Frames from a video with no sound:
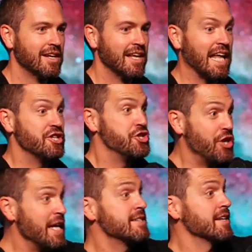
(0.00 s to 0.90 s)
like
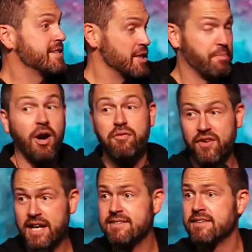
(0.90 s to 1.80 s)
Jesus is
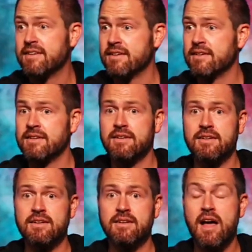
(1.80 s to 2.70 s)
perfect,
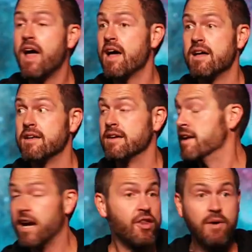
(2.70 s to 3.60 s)

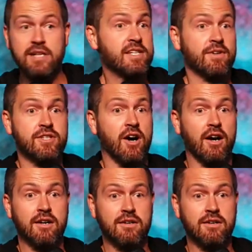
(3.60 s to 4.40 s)
none of the rest of us are.